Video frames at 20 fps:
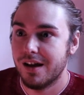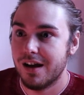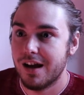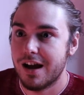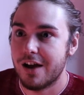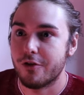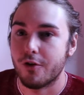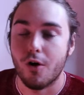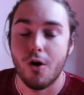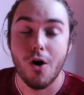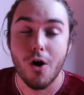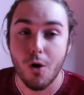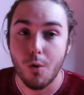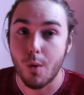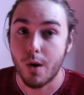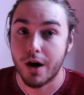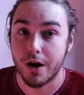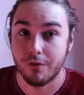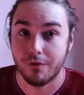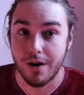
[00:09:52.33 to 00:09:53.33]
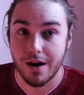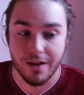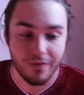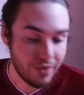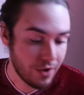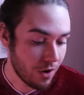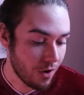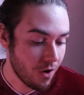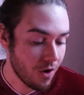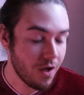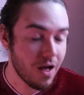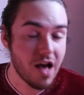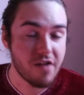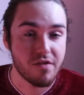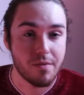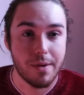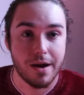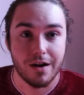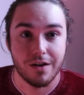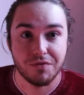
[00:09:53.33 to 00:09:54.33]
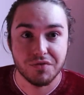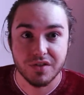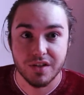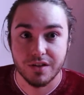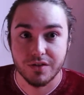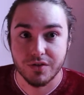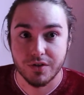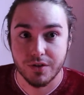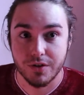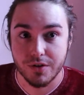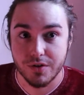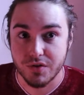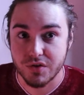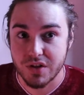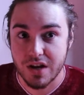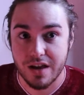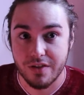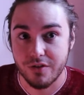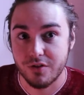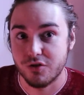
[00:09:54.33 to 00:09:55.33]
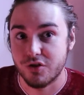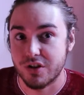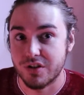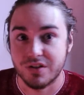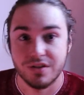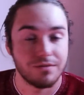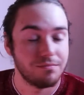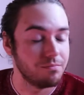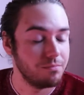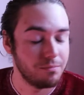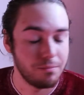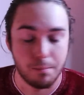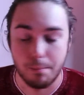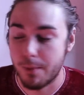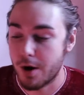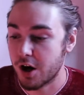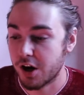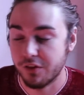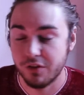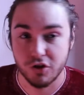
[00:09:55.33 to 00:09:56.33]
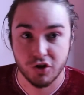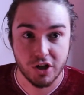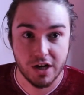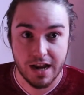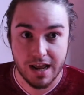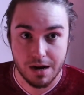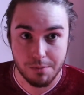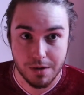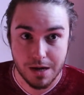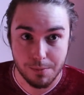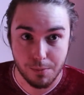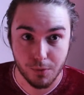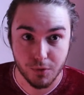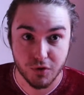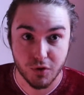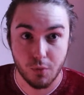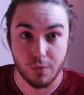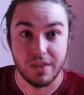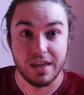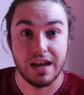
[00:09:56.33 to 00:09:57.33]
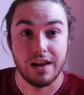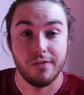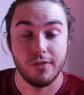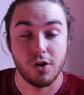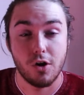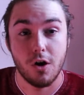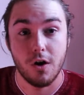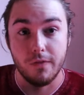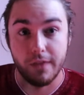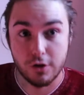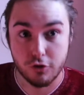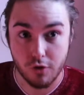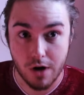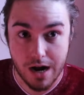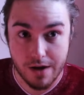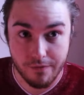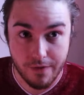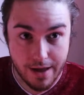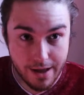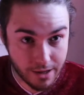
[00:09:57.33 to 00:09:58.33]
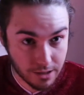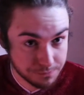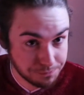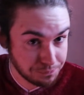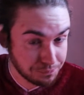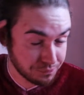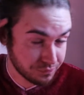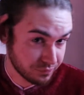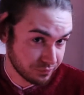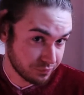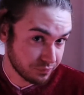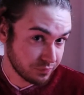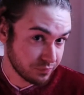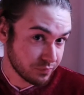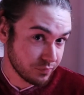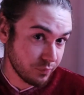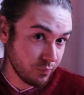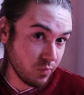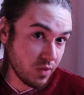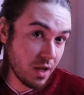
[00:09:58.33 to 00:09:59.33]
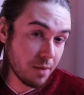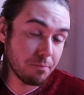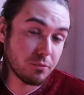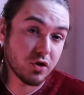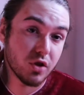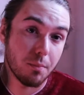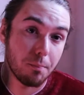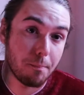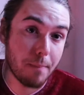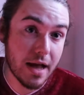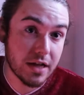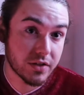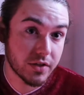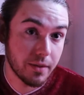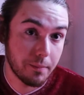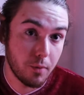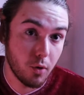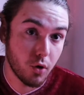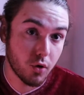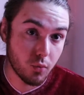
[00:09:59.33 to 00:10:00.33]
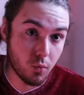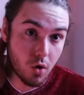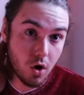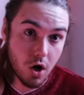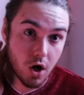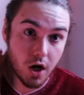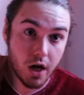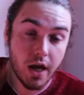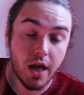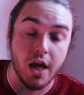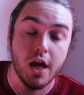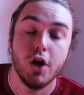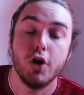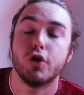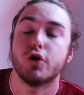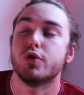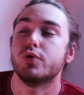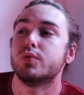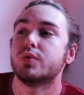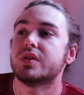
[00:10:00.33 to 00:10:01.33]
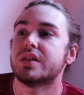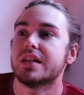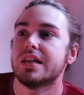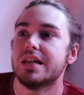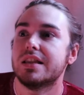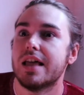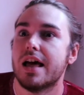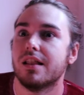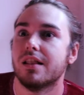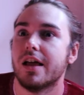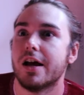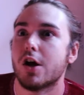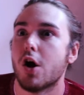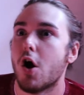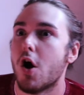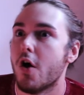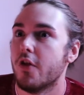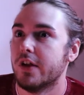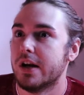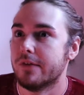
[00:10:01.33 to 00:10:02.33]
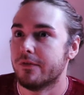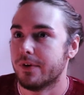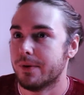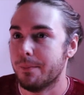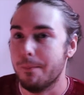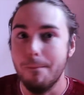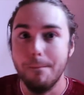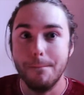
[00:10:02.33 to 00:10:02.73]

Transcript: And they're all wearing red. They all have a pair of scissors. And they're just murking the shit out of people. So when they get in the car and they drive out back to the boardwalk, you see that like all the different